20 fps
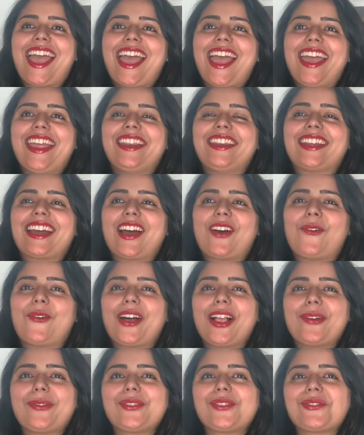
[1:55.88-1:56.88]
And
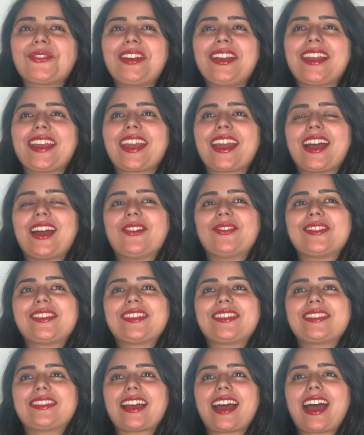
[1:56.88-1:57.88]
while I was reading it, I
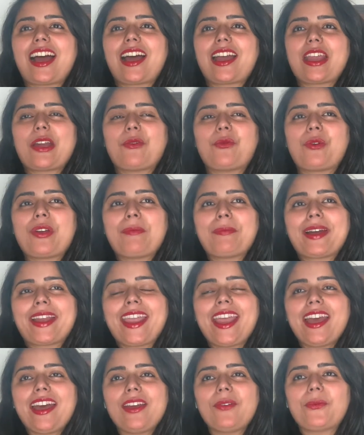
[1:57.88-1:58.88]
was, in my
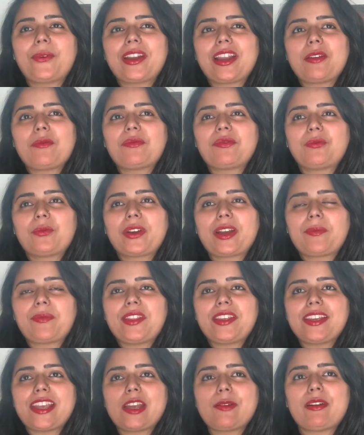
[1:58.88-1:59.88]
head, when I'm
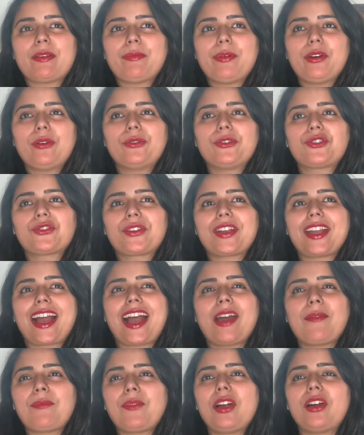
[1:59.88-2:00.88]
thinking about poetry,
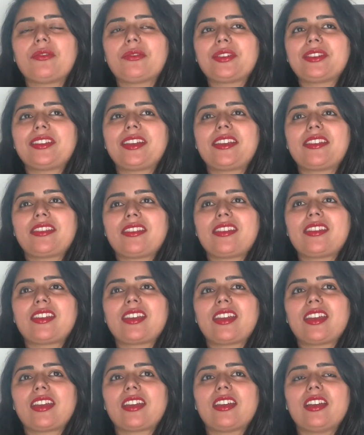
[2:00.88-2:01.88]
I'm not really
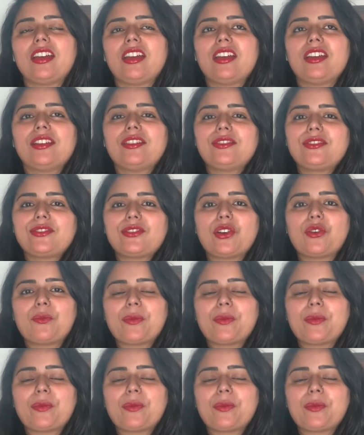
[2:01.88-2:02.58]
thinking so